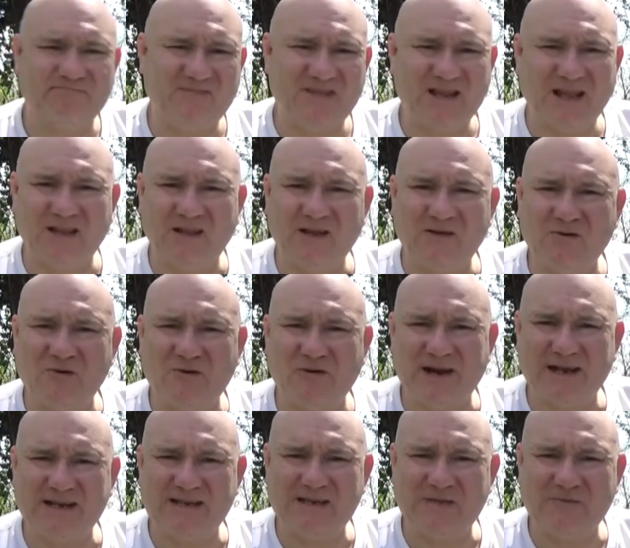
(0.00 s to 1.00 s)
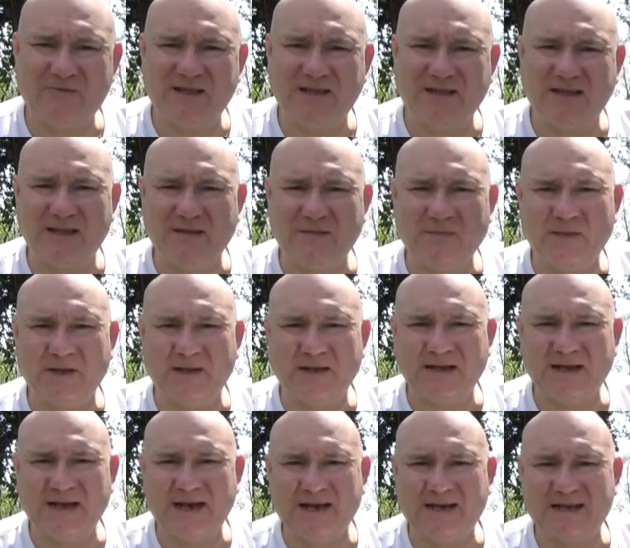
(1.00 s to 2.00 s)
a little crazy with it, but
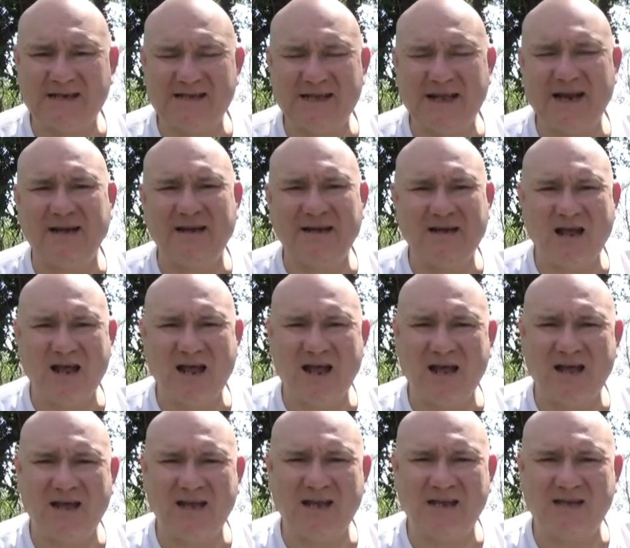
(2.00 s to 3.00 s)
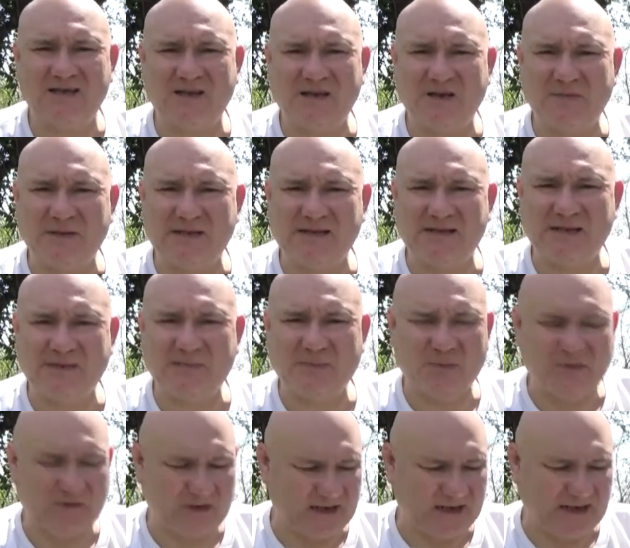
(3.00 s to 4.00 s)
then I decided, nah, it's going to be
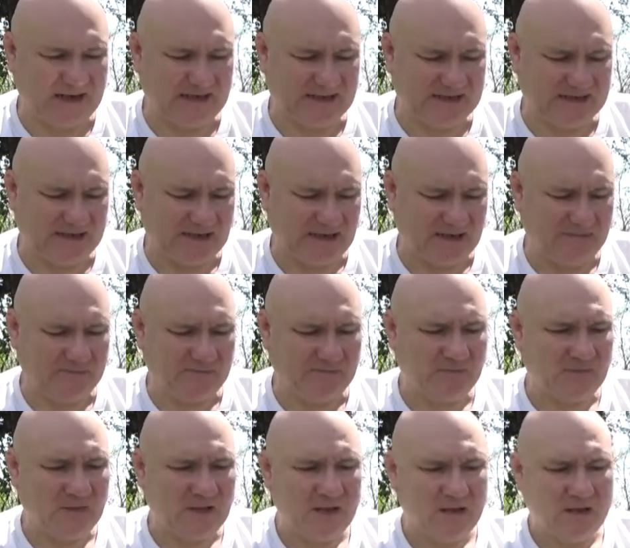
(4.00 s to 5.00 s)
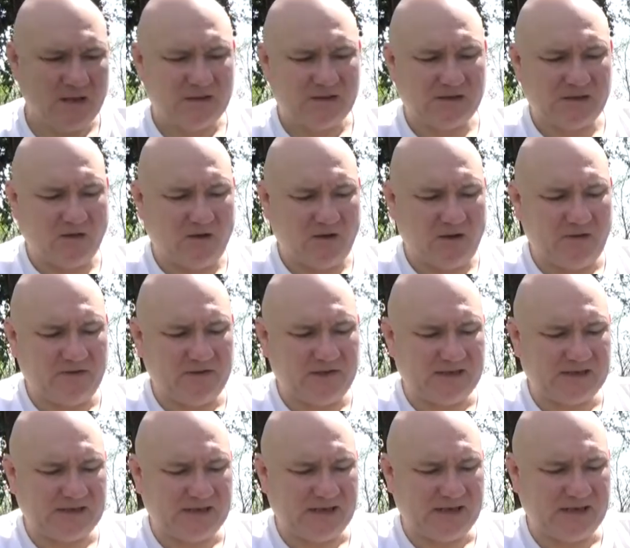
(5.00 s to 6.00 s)
simple and easy. So all
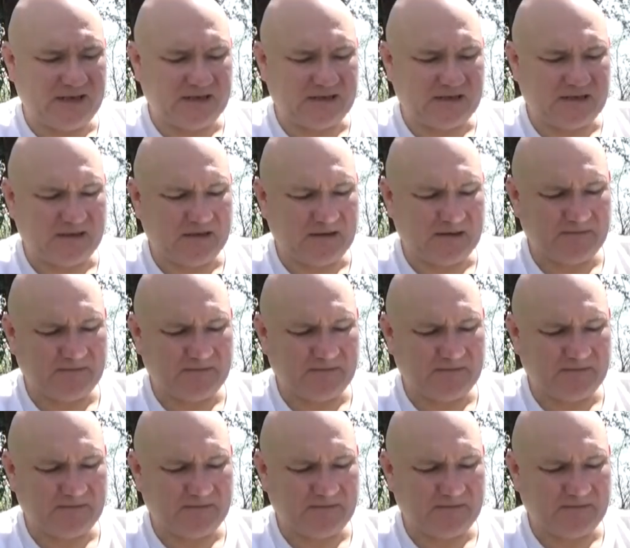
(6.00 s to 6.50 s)
this is